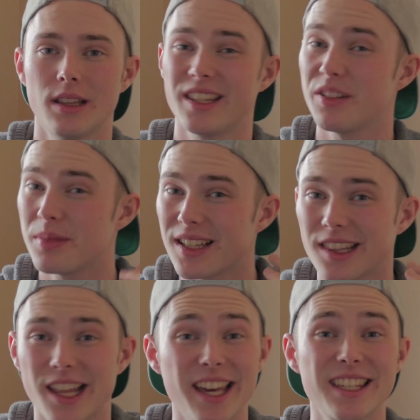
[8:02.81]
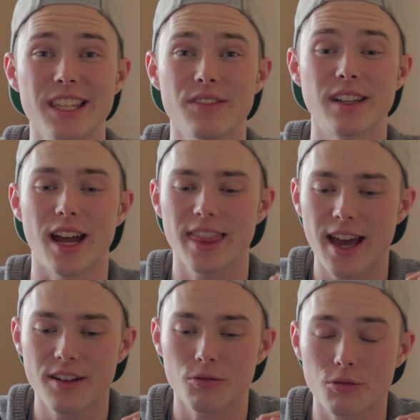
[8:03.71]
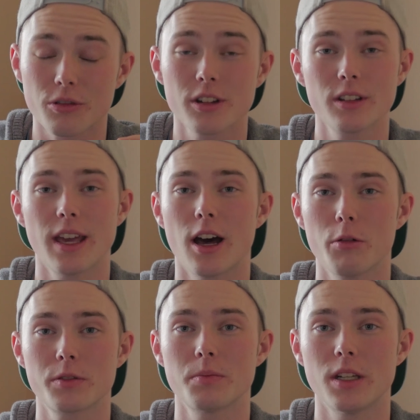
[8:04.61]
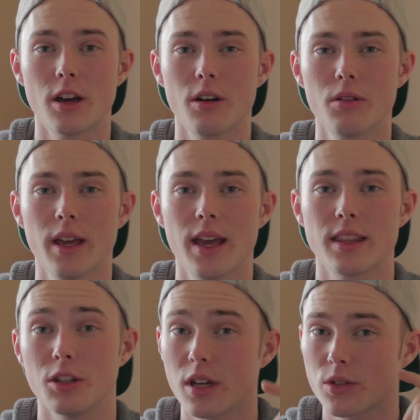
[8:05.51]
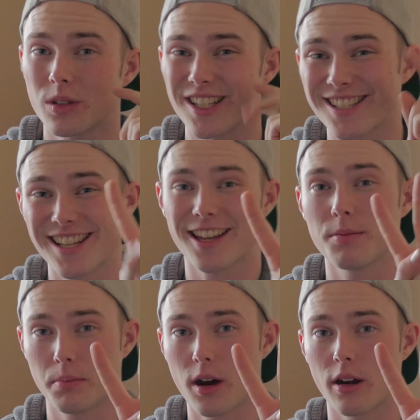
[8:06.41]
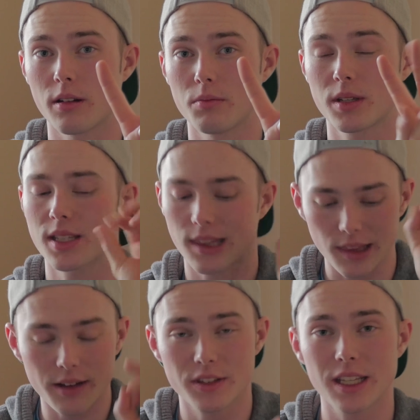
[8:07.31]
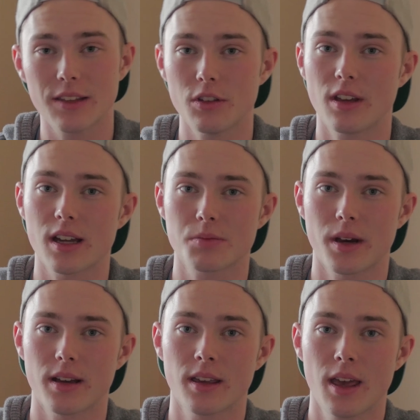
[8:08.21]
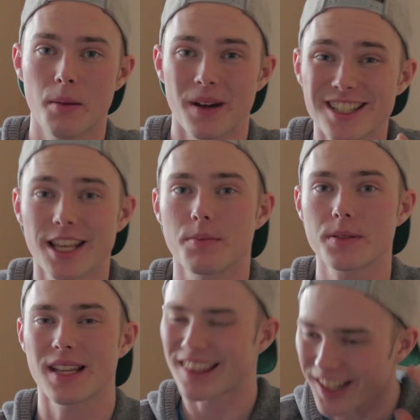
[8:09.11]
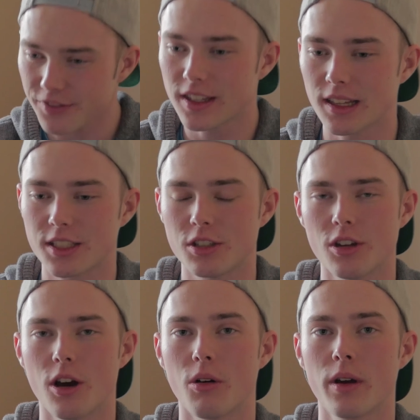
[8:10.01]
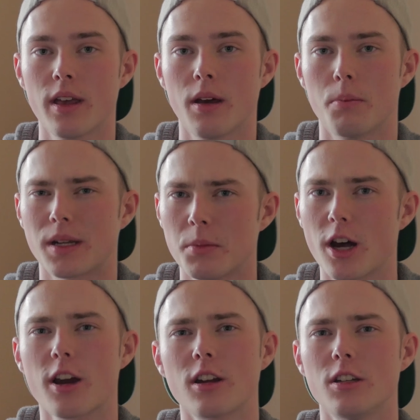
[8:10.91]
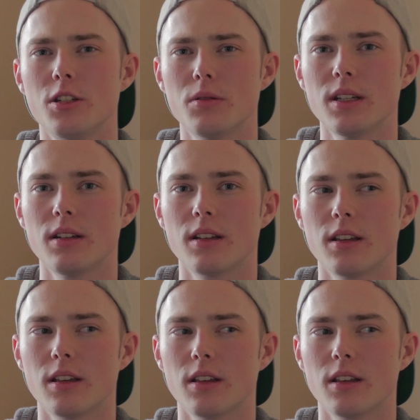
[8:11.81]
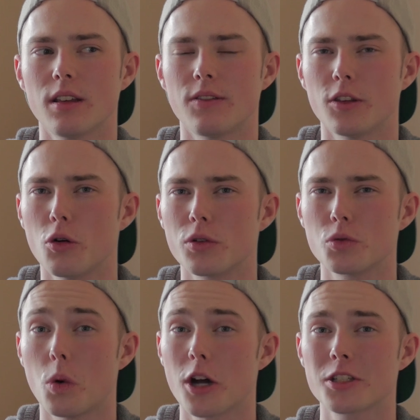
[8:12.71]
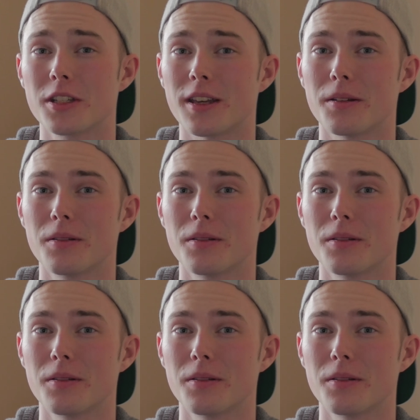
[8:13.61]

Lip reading: Leave me a like even. That really helps me know that you guys want a second part, because I'd love to give you guys my tips. I'd love to let you know, but I'm not gonna do it if no one's watching it.